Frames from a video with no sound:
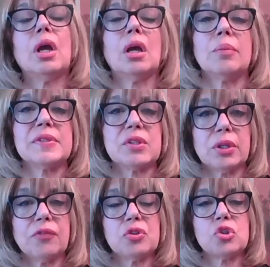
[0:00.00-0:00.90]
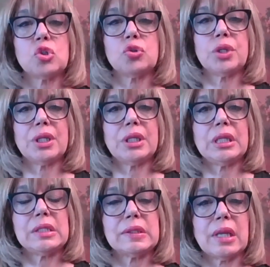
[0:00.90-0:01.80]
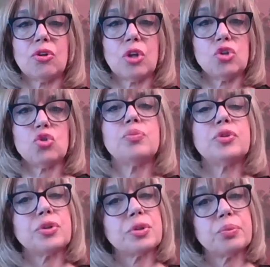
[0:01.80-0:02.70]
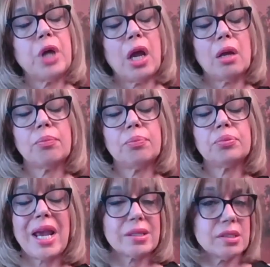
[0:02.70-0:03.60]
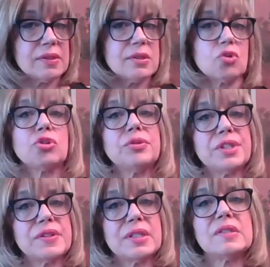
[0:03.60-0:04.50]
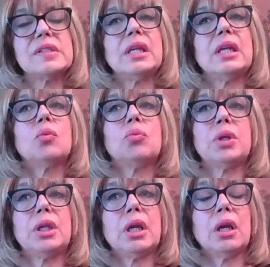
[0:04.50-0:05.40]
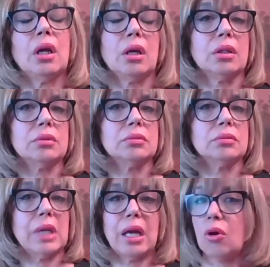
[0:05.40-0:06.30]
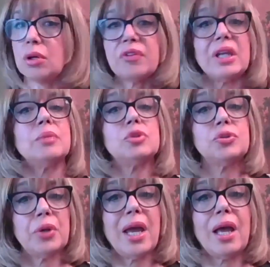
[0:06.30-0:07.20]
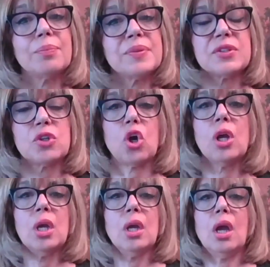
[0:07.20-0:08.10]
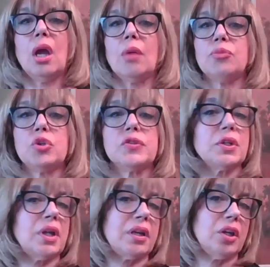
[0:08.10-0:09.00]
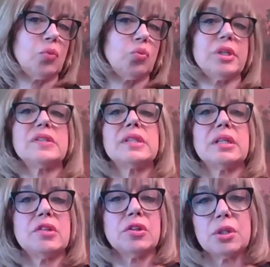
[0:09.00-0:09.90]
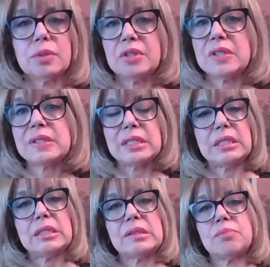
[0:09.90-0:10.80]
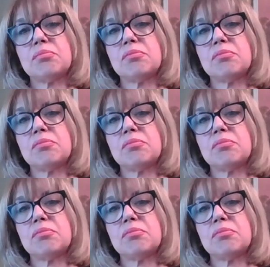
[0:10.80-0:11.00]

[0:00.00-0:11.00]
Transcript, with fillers: Um, so if the student needs, they, they do pro, um, practice social distancing. We uh, are available to help. So um, Houston Area Women's Center obviously is a